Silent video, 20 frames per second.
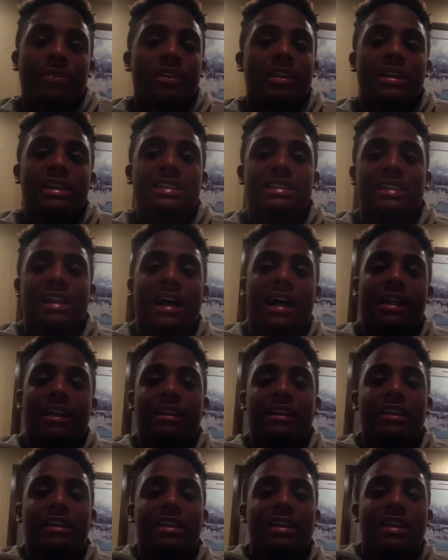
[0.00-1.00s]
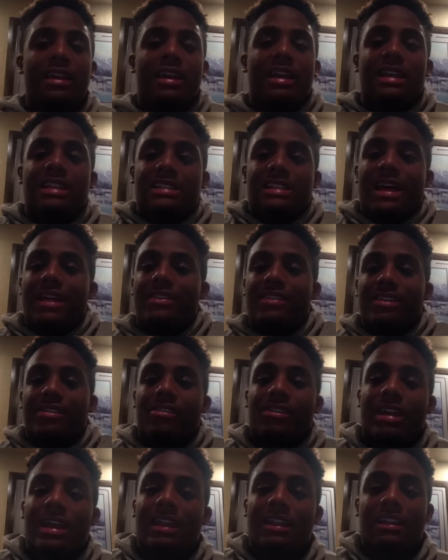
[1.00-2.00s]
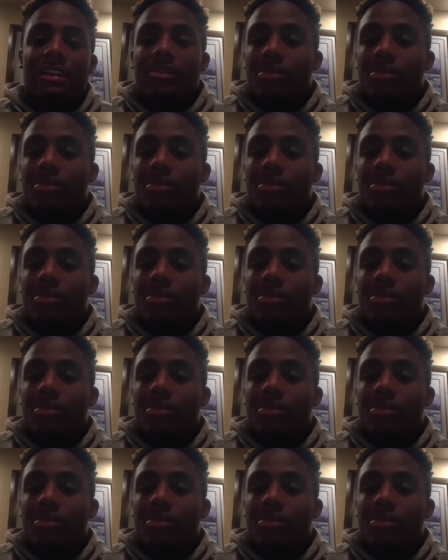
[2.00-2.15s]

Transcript: he's not there yet,